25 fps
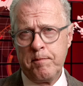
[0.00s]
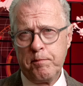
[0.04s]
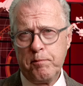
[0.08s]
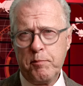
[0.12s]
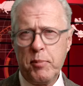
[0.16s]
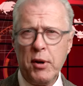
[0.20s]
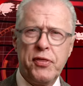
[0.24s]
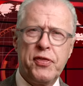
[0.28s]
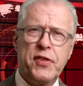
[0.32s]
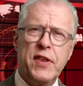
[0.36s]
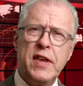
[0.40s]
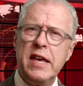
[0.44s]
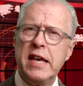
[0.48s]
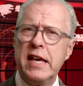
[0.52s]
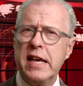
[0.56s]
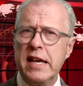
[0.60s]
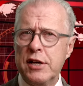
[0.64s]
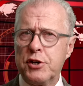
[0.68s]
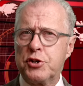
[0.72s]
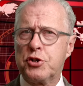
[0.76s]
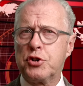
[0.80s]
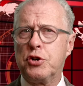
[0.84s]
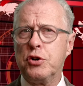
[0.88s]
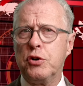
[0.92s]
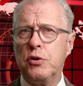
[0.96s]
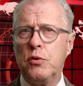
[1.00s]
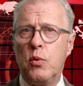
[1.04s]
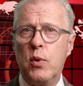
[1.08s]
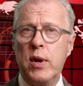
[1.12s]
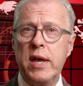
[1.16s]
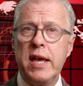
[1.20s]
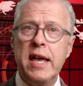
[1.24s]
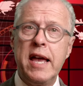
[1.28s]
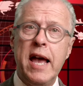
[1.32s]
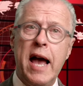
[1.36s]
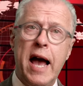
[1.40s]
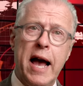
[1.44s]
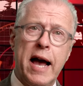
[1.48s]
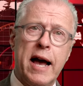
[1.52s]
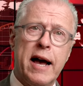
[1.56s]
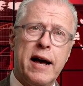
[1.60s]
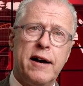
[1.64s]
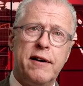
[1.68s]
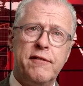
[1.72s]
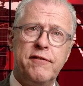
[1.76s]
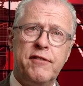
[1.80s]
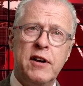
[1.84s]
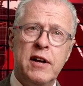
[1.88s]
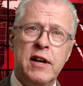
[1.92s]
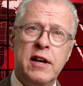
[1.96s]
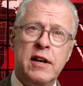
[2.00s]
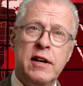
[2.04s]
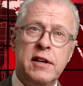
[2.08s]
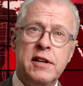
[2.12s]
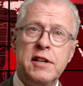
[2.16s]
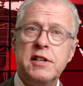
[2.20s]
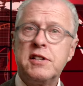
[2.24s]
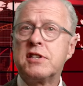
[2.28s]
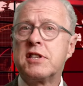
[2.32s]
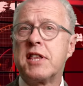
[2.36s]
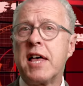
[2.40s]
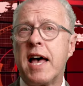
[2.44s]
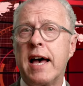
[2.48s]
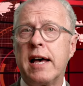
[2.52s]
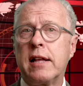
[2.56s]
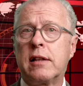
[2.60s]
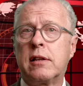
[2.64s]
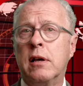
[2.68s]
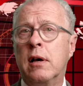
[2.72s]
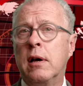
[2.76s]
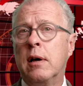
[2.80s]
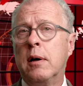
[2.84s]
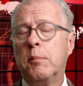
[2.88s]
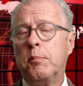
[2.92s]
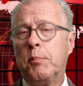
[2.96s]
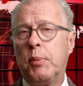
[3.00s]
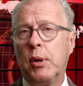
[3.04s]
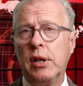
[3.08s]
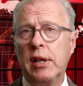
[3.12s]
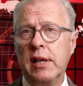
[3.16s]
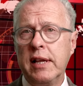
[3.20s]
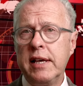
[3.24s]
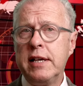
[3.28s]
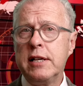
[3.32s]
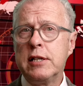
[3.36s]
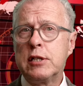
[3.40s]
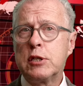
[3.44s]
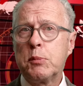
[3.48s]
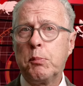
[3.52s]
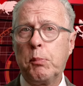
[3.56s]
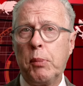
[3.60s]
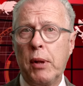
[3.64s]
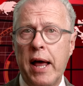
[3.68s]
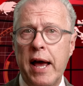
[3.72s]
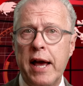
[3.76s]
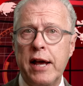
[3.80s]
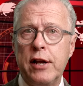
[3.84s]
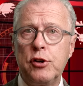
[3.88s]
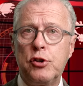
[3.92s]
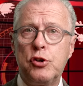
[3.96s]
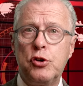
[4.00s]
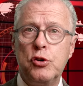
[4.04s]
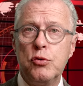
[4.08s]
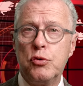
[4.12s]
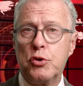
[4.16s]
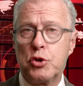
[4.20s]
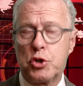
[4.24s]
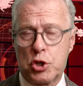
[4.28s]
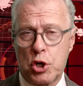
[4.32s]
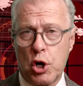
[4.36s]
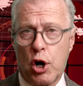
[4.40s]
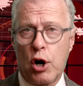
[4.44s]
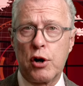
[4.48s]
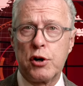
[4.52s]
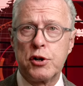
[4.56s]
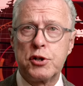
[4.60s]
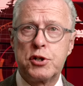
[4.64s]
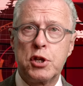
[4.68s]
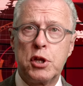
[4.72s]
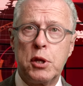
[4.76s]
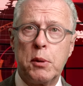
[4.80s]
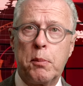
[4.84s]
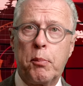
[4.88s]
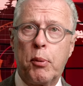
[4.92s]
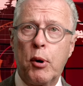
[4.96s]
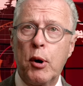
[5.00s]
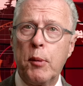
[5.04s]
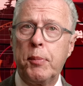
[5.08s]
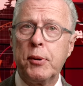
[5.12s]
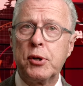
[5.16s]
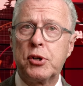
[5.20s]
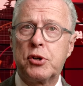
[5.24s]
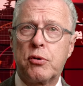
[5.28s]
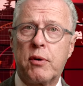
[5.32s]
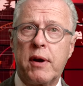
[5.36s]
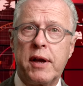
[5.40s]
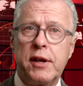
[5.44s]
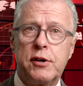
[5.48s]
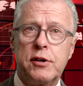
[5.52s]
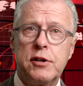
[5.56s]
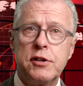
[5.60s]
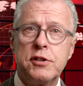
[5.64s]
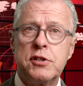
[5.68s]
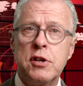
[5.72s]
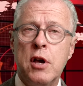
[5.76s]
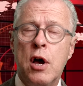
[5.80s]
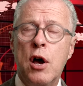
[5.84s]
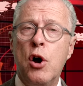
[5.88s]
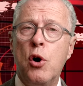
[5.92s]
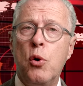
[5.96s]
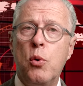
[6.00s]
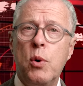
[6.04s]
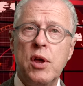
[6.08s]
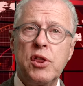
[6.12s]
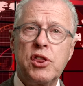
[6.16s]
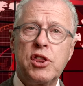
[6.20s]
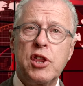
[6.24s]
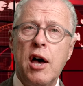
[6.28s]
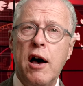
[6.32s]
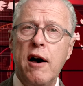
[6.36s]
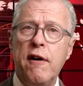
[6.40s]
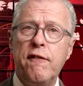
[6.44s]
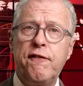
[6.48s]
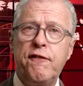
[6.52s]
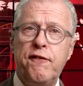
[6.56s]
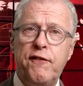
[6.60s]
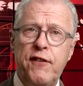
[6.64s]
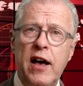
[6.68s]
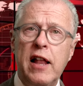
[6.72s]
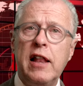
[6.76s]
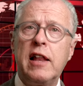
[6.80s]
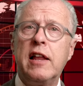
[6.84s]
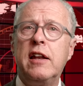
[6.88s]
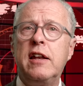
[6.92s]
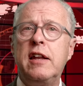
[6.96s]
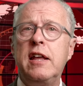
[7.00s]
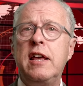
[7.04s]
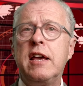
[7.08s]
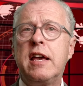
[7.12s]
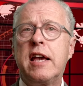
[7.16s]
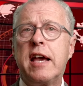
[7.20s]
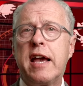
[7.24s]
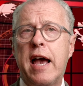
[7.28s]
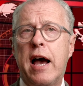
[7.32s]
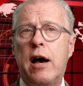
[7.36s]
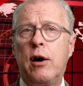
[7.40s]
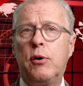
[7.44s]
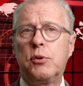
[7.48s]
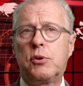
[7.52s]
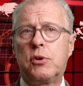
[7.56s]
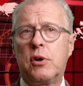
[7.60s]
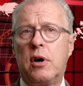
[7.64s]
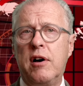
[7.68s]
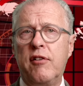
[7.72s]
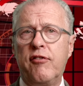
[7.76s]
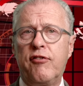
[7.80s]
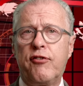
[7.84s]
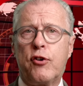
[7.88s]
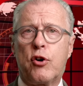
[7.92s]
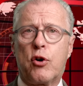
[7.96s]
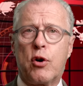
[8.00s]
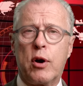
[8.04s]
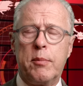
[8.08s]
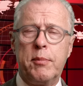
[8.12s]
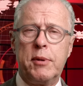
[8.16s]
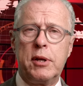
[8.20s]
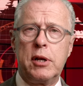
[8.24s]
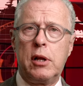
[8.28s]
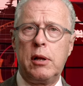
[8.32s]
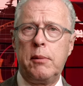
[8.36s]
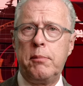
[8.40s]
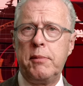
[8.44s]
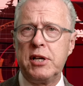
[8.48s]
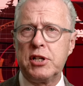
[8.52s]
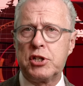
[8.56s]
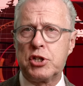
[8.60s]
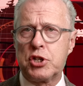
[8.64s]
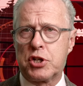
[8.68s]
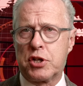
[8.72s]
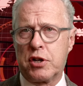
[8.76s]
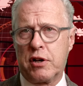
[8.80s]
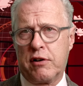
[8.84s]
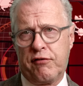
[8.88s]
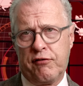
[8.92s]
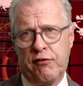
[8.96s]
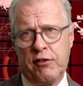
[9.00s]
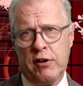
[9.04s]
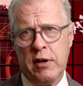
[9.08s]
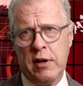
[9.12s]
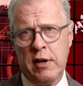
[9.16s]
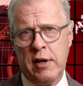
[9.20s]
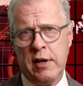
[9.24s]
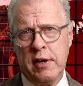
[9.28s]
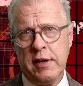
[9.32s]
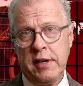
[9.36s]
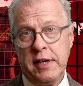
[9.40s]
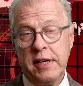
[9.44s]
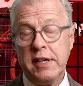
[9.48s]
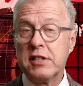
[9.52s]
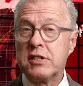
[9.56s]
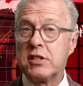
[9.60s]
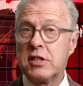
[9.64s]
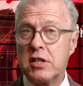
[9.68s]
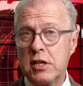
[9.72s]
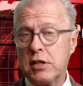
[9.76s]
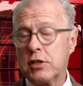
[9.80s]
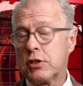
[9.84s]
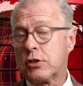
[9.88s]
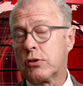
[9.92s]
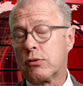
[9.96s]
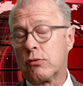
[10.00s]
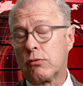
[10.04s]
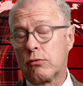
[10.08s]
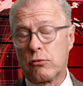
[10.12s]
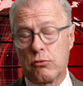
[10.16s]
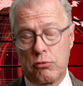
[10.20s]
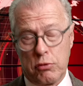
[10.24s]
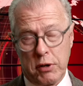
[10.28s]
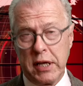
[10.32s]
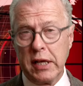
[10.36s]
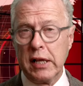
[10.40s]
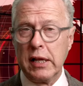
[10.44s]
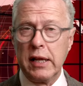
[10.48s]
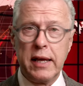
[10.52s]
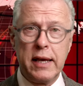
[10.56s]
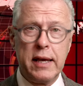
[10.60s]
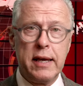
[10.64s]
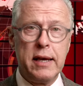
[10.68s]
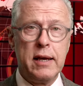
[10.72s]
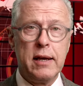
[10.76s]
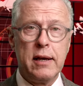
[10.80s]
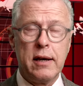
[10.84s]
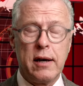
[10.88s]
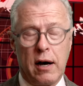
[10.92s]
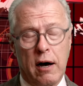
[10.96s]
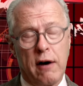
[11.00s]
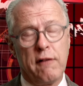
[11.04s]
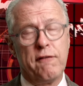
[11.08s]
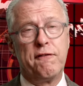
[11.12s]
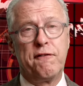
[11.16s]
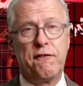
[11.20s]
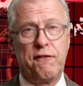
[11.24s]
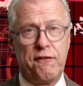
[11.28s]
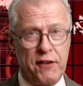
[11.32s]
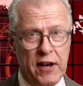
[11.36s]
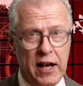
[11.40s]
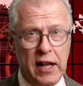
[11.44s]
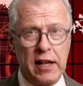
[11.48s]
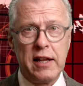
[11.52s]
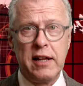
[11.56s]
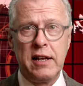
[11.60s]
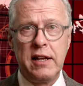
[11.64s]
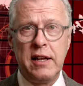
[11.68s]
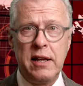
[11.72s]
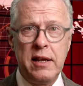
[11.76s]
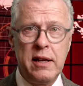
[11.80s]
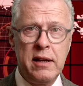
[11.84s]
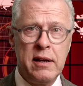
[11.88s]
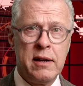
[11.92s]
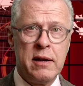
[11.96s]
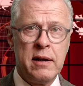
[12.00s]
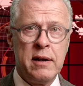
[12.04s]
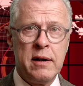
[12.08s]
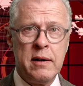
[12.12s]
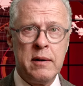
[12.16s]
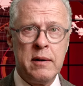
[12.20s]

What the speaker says: But the issue we have is that police plan to charge the perpetrators with a felony count of criminal mischief. Is this really a felony?